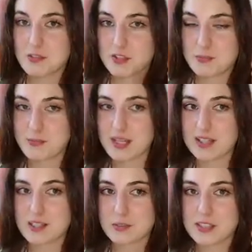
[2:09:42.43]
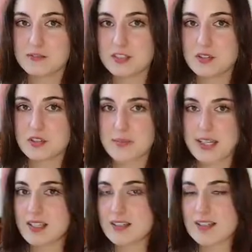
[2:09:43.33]
just manga reviews,
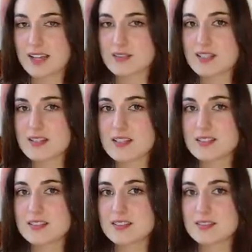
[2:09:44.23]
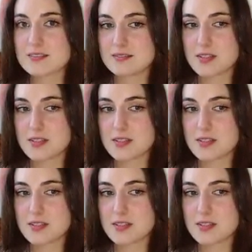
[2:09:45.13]
manga analysis